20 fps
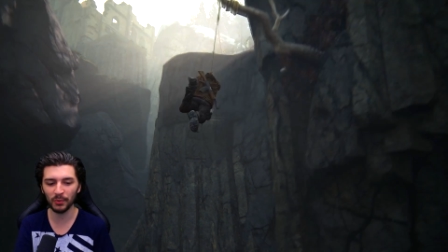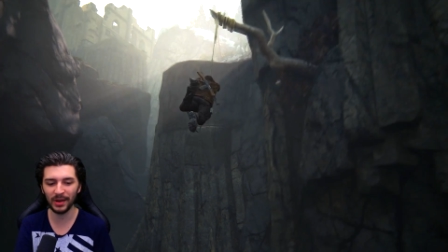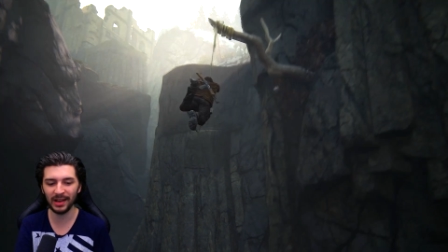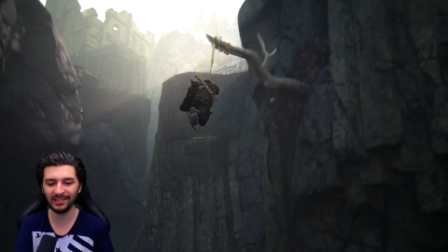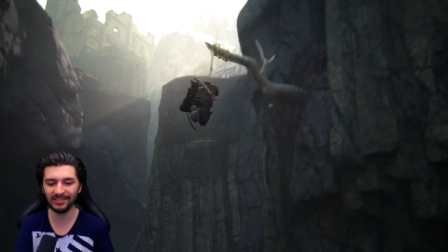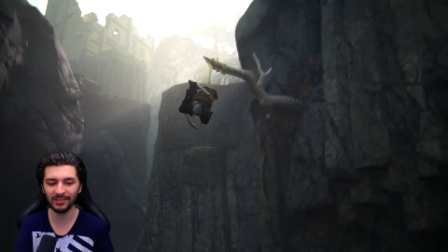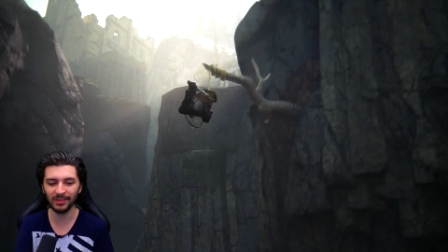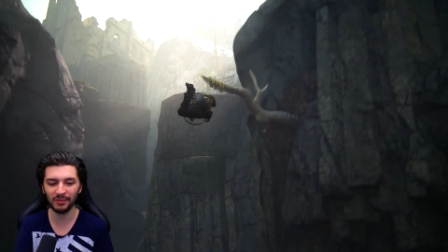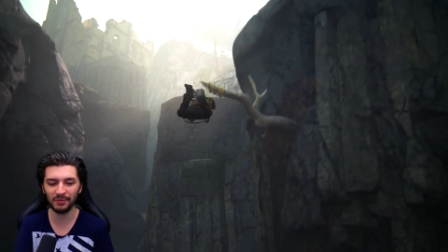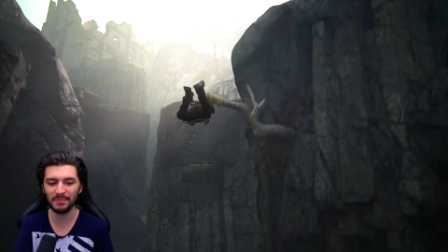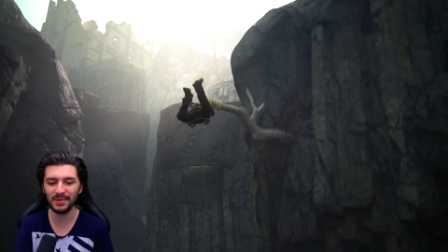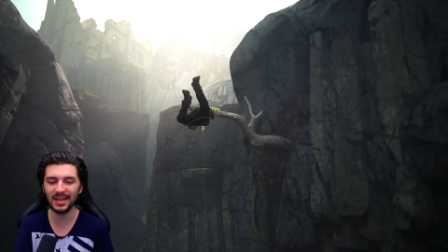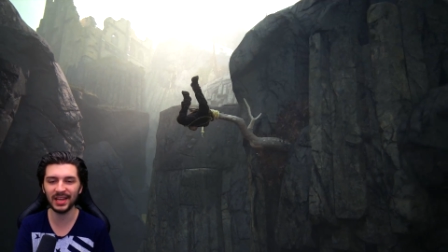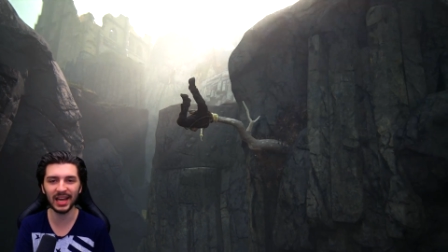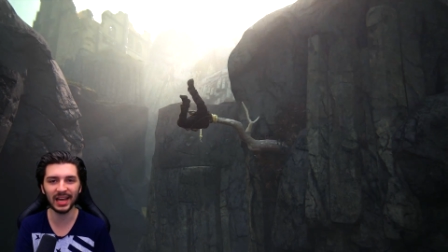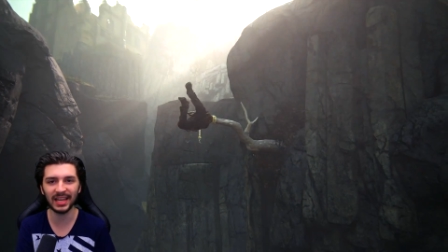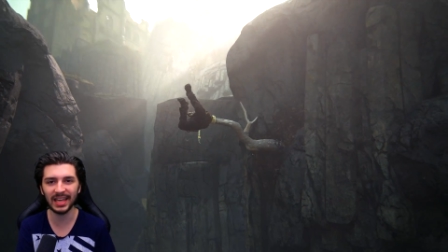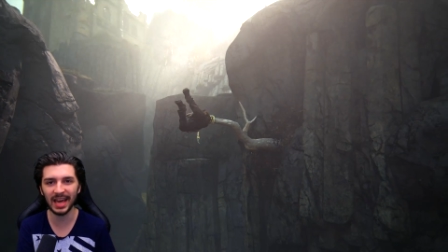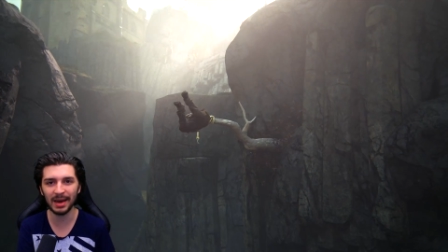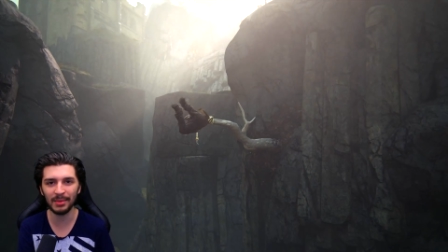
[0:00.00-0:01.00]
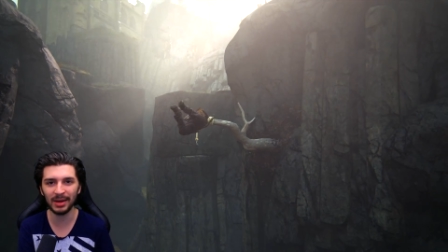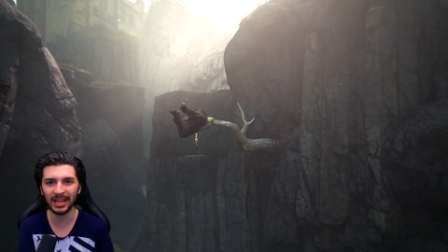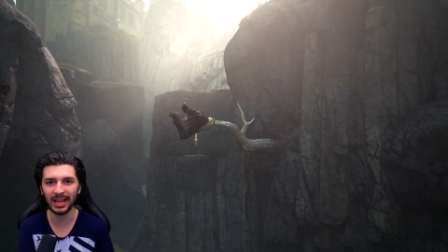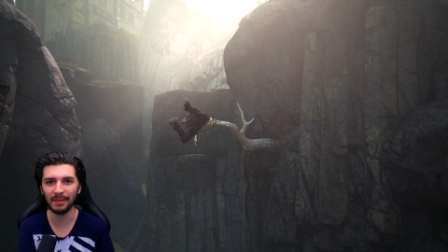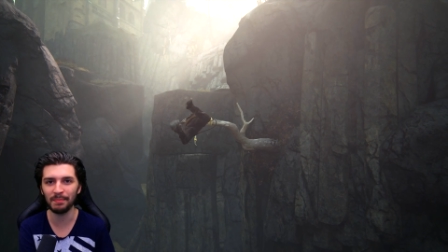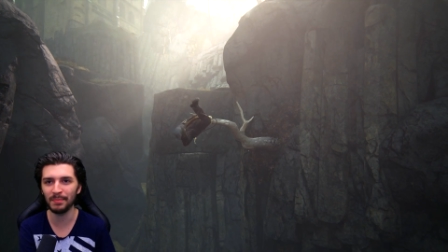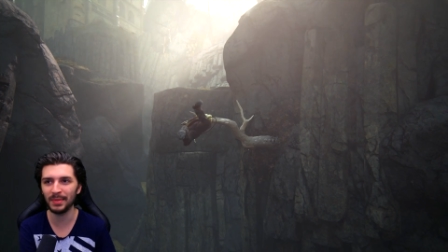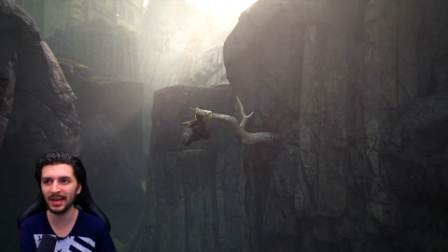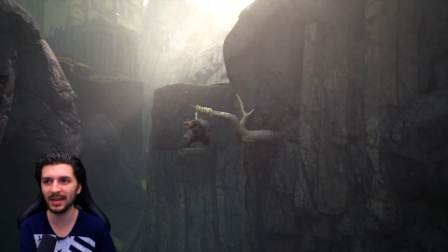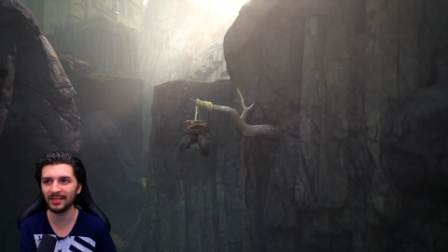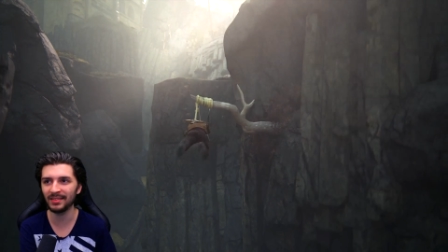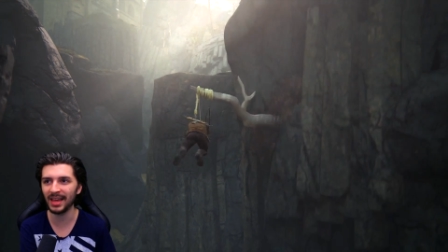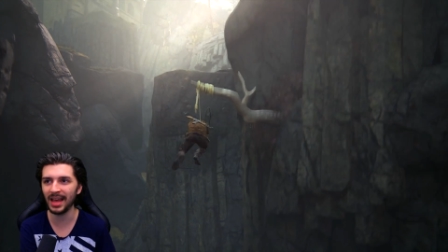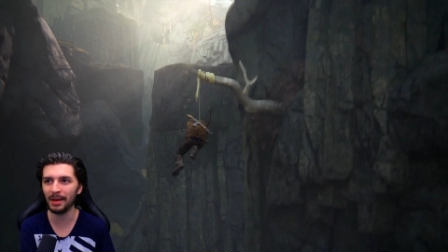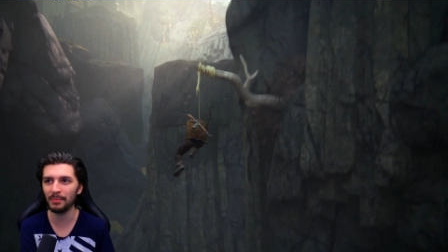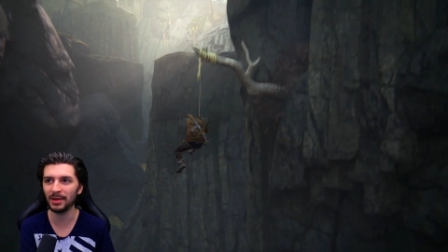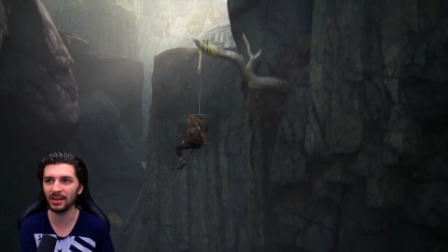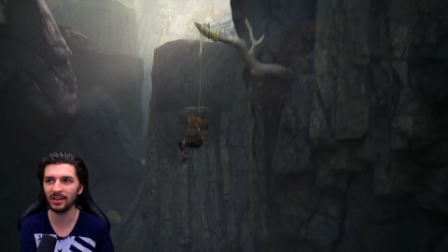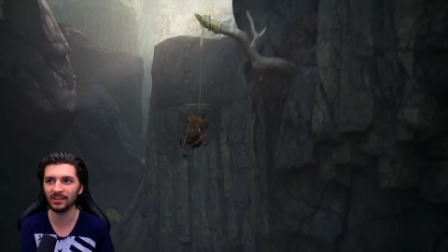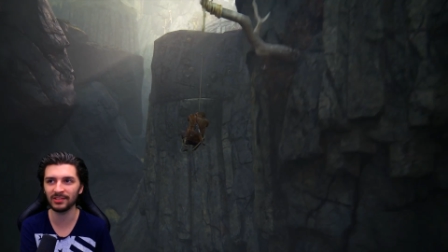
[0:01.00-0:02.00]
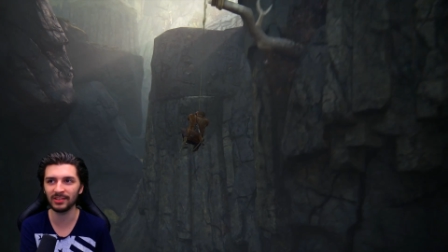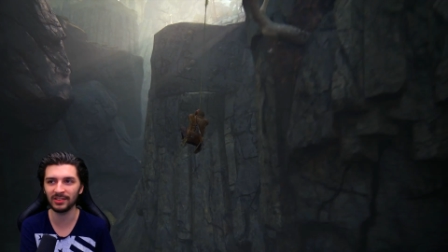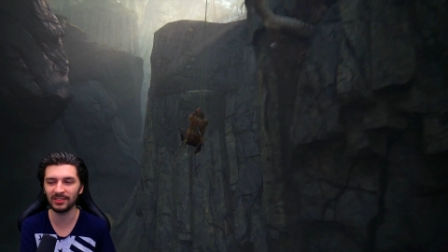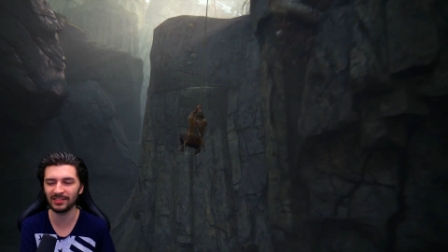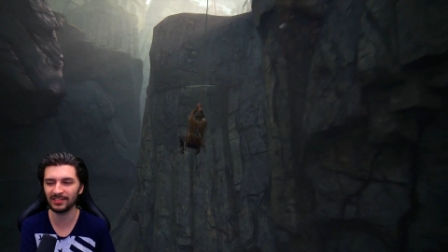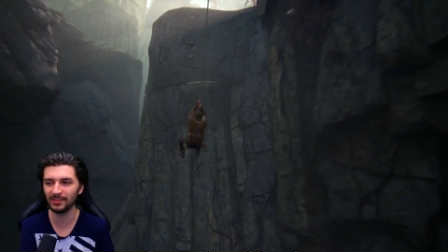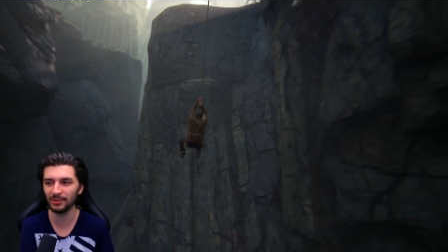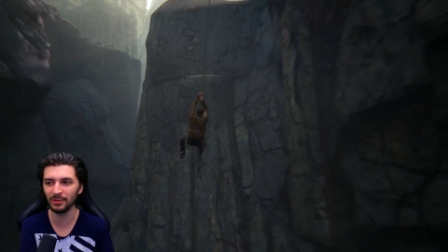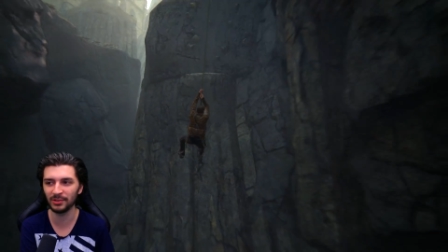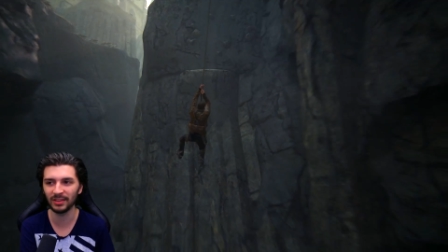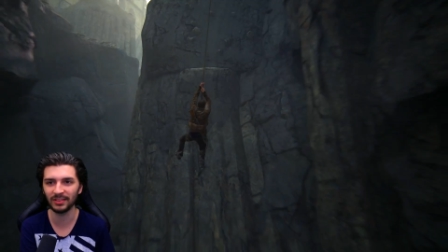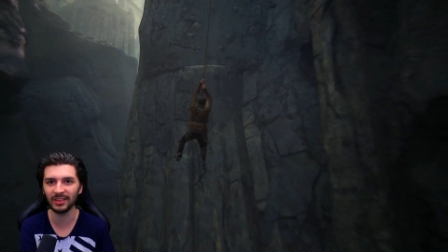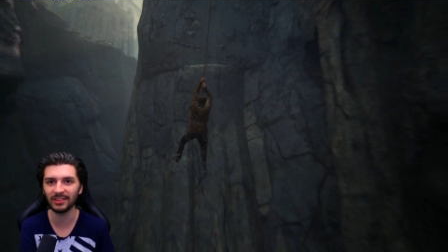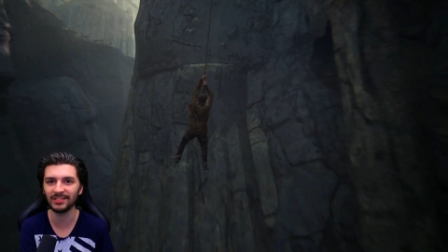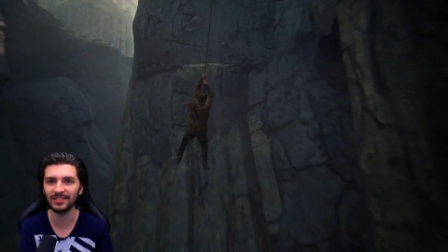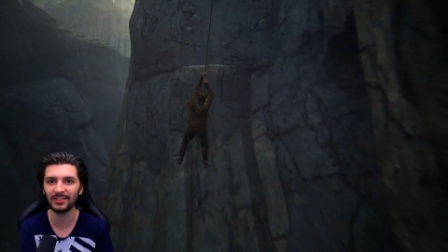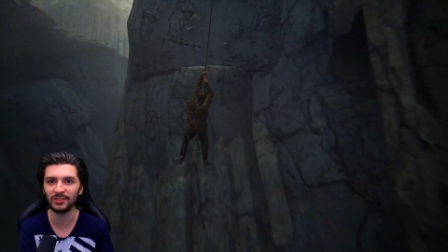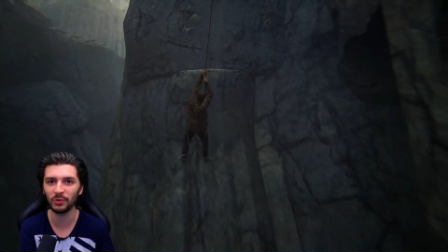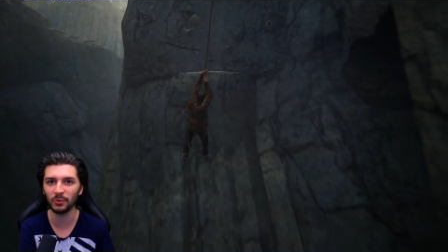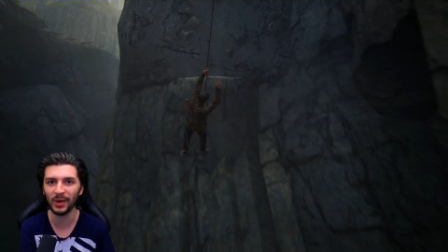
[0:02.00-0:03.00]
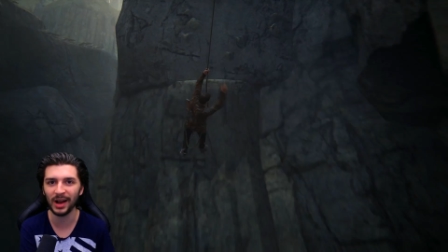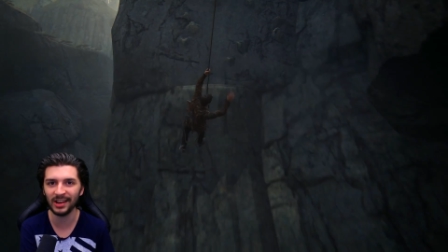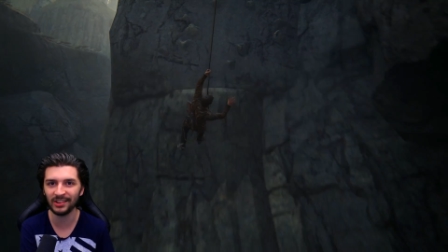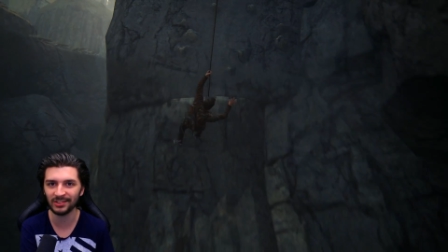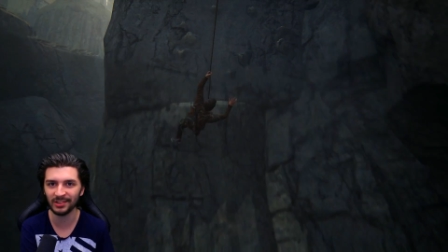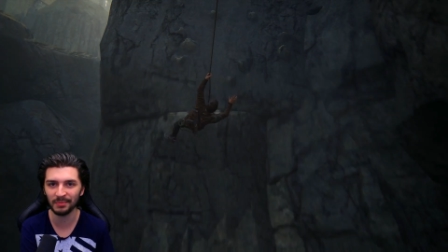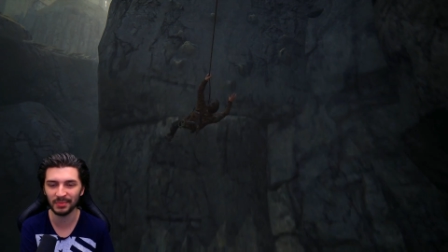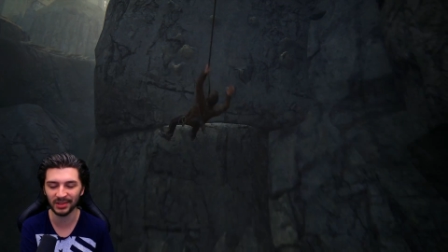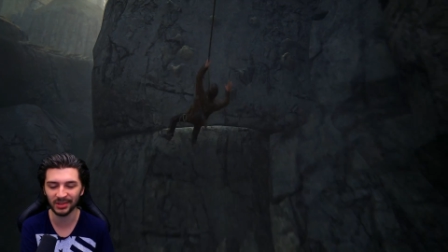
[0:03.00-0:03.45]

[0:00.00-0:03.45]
reason of being a gimmick and being there because it suited the situation,